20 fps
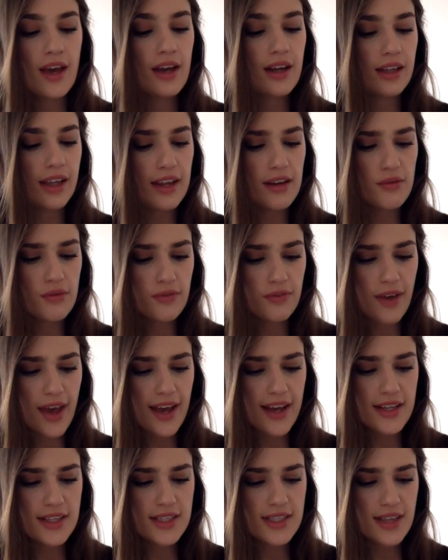Clean
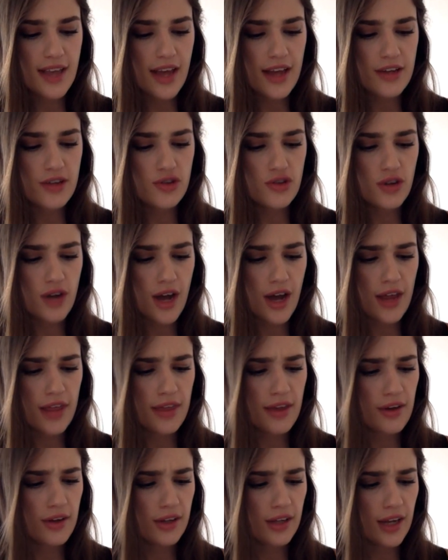face and dry
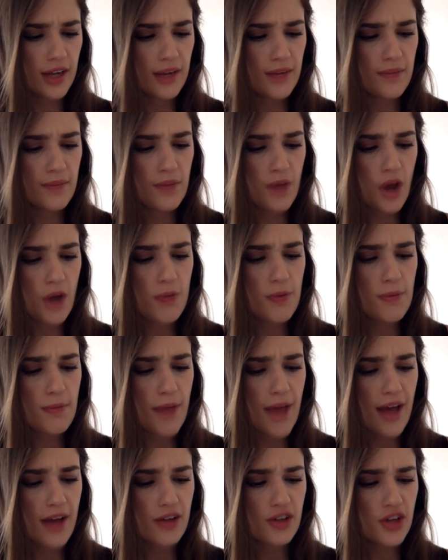thoroughly. Open
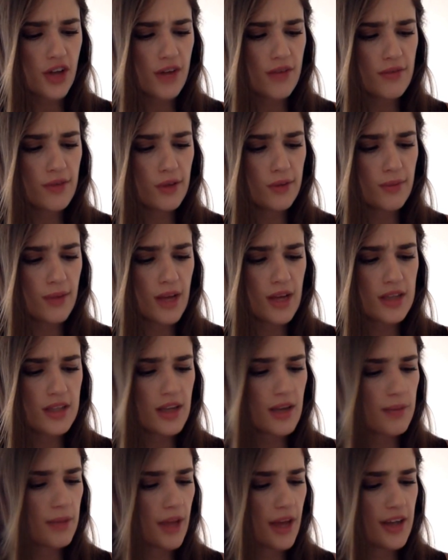pouch, unfold mask,
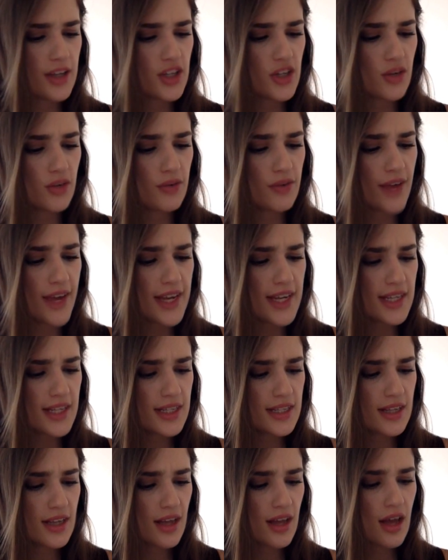apply it to your
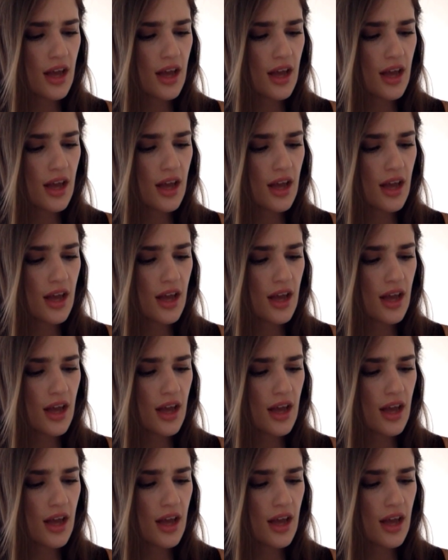face.